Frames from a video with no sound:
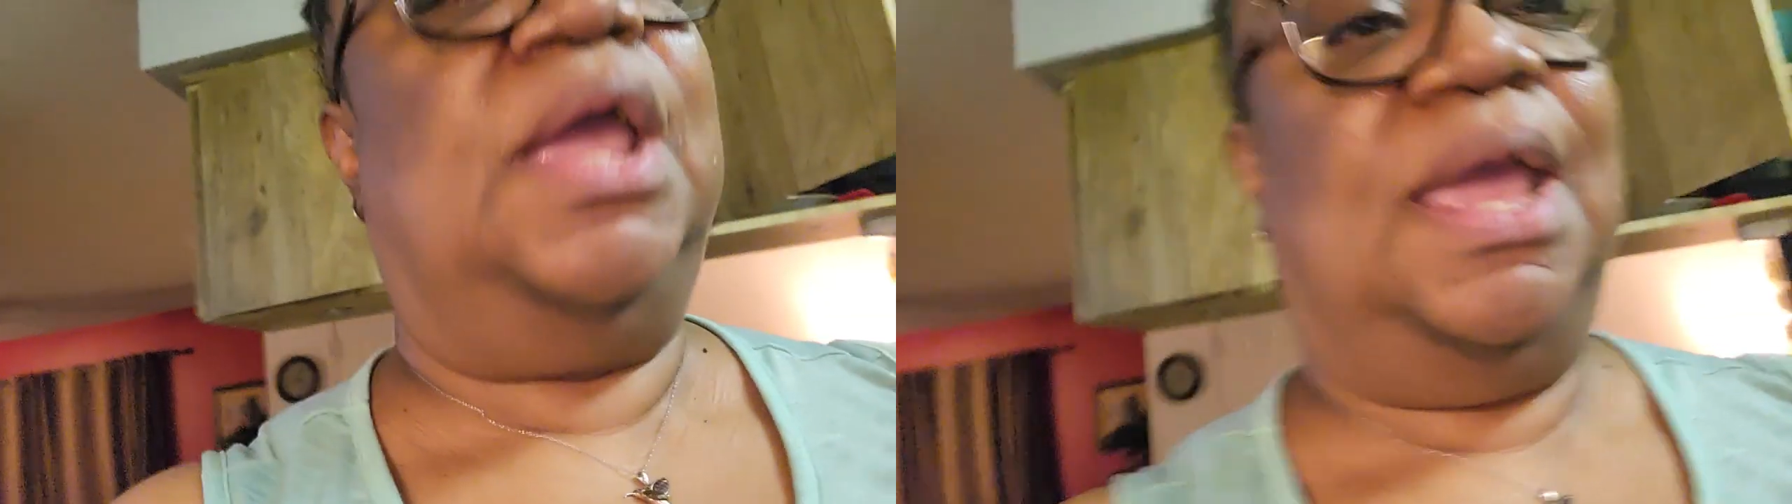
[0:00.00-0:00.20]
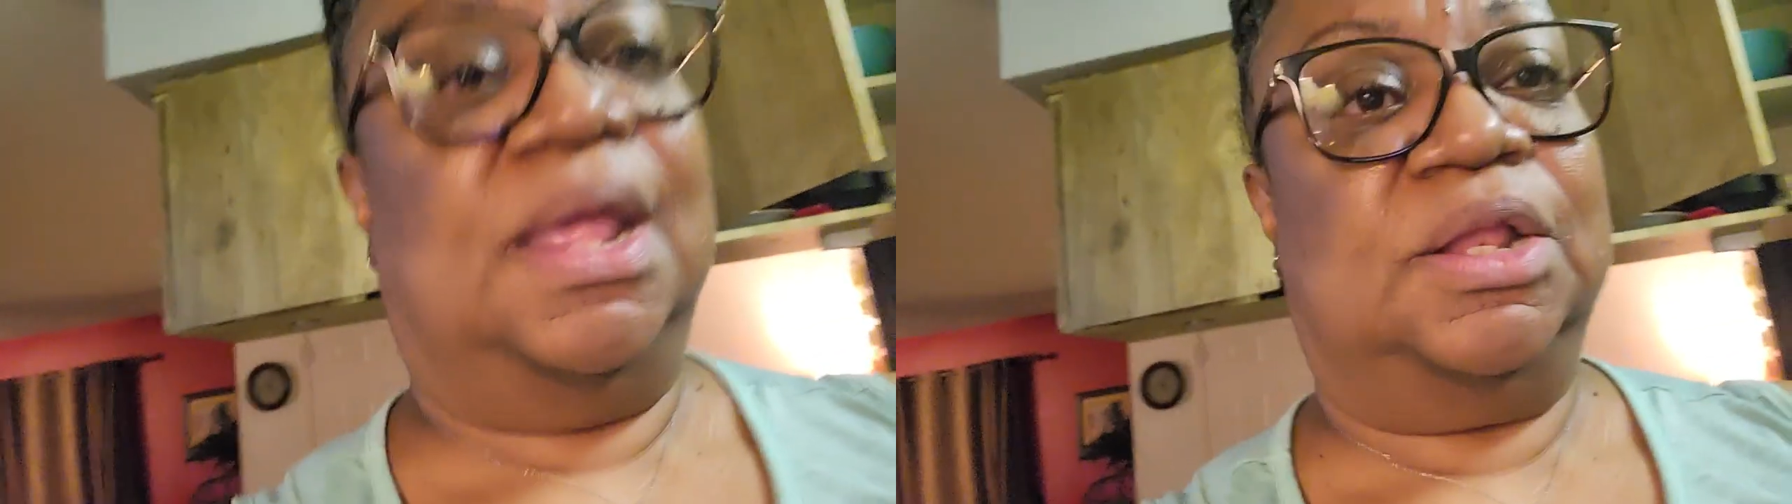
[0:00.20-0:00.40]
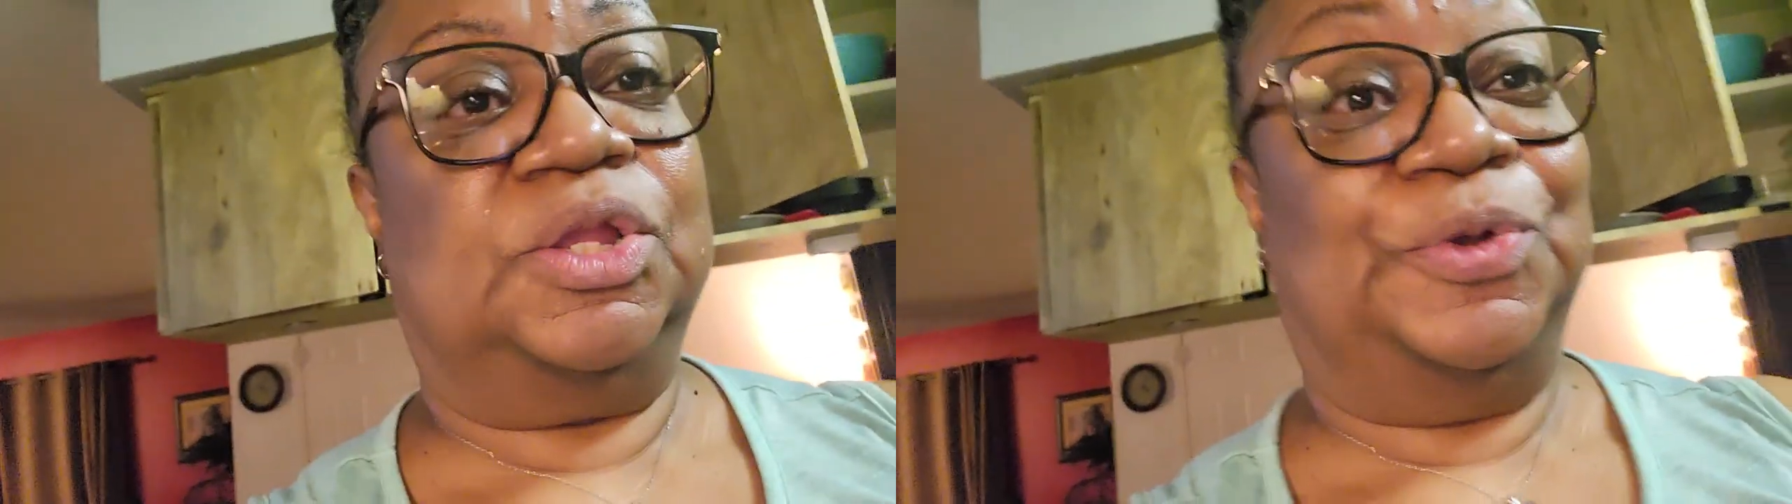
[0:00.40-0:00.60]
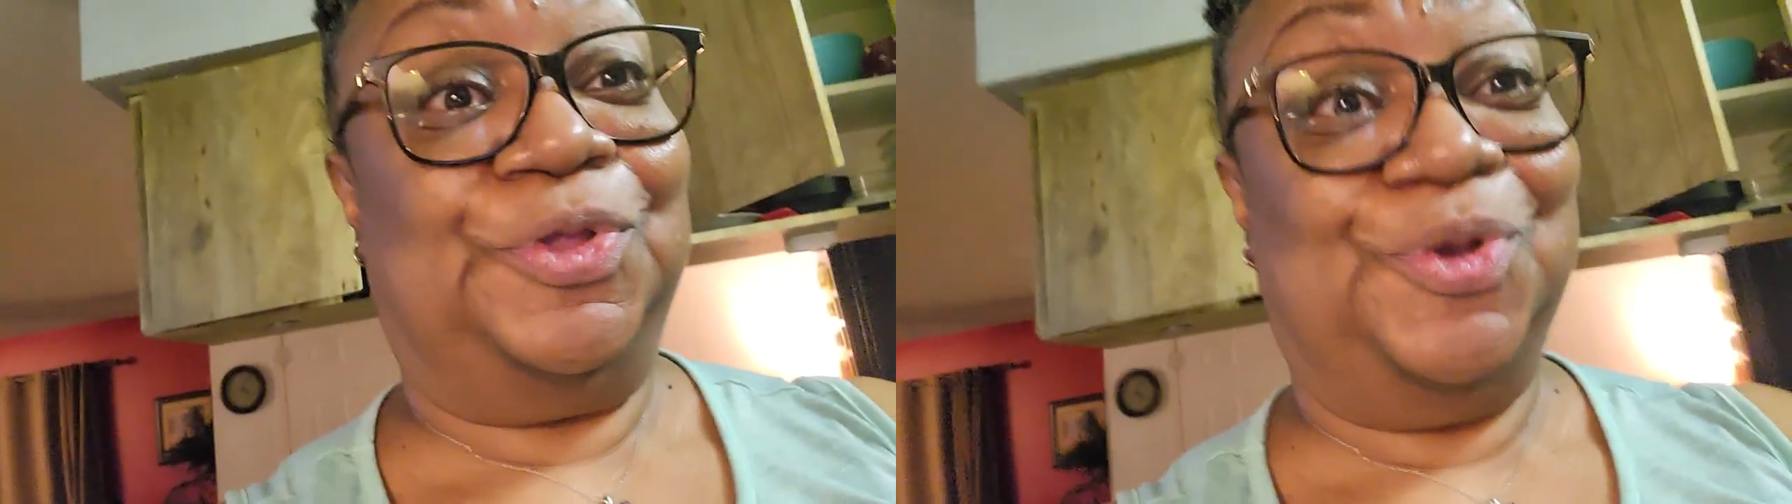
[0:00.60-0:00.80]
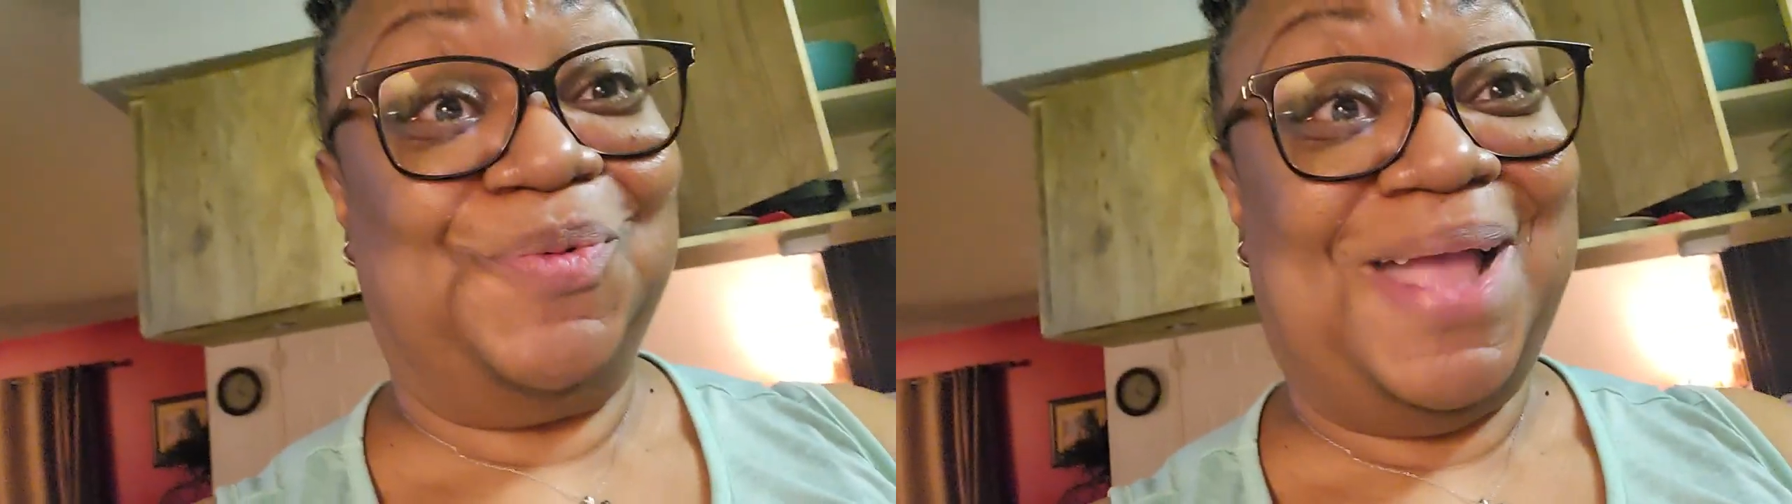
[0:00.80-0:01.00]
and
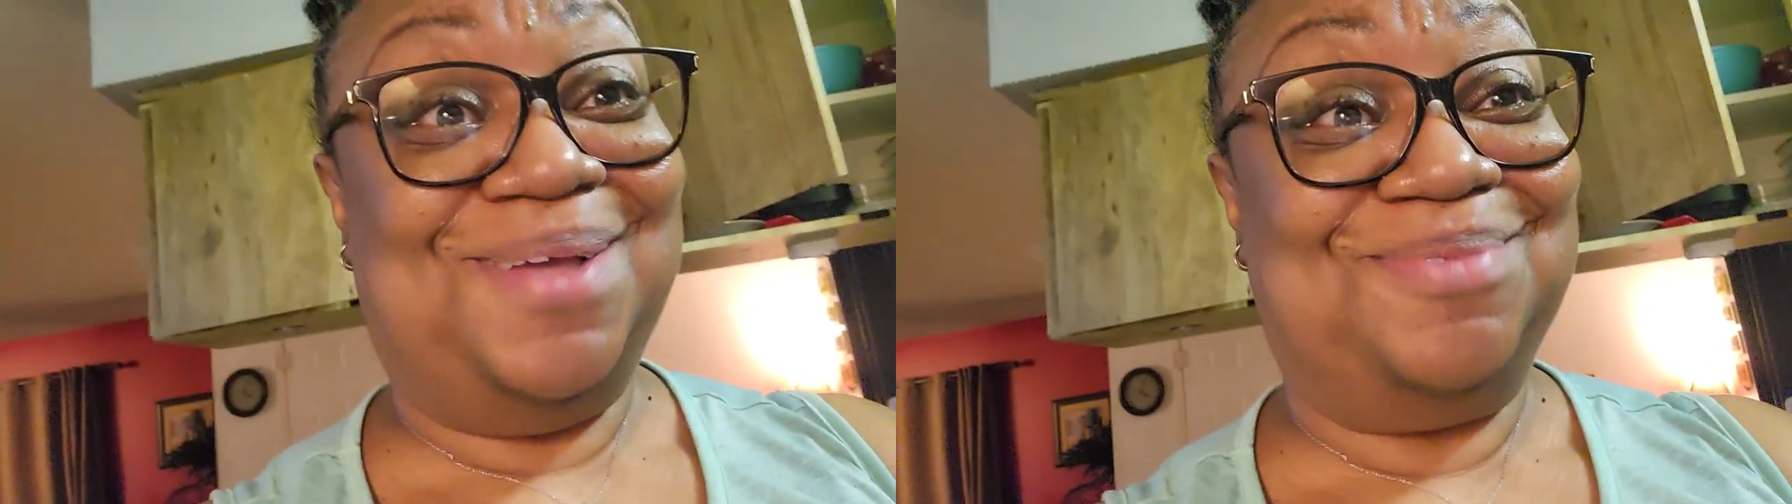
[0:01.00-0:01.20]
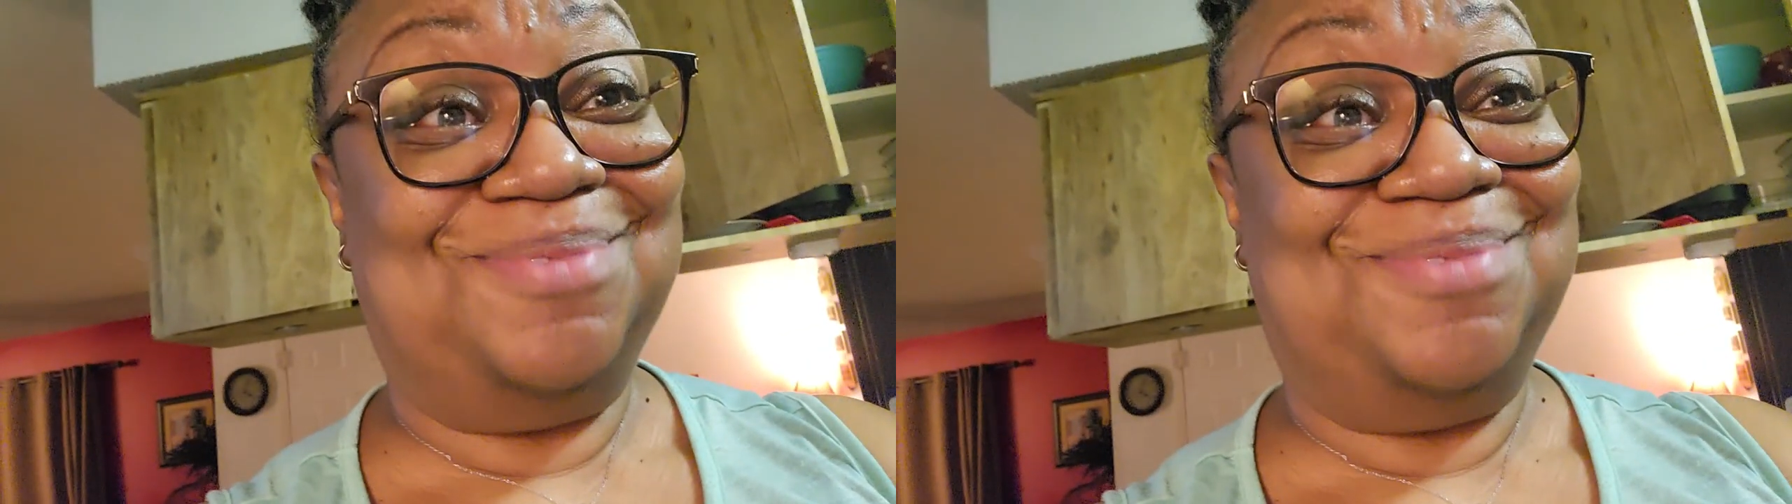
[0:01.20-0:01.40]
turn you around.